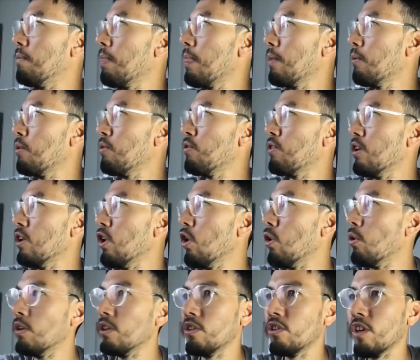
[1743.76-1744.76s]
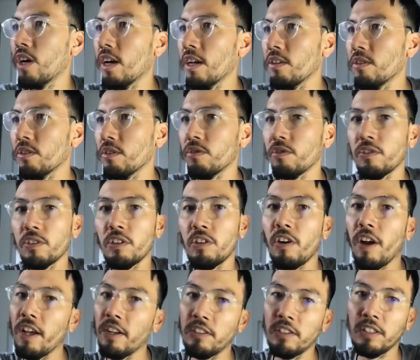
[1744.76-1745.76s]
With the lowest chance of
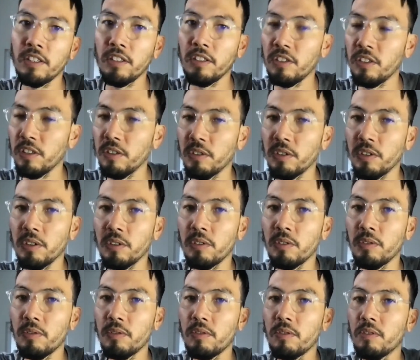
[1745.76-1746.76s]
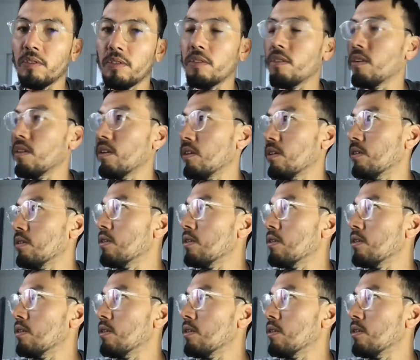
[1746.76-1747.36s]
crashing to zero, you know.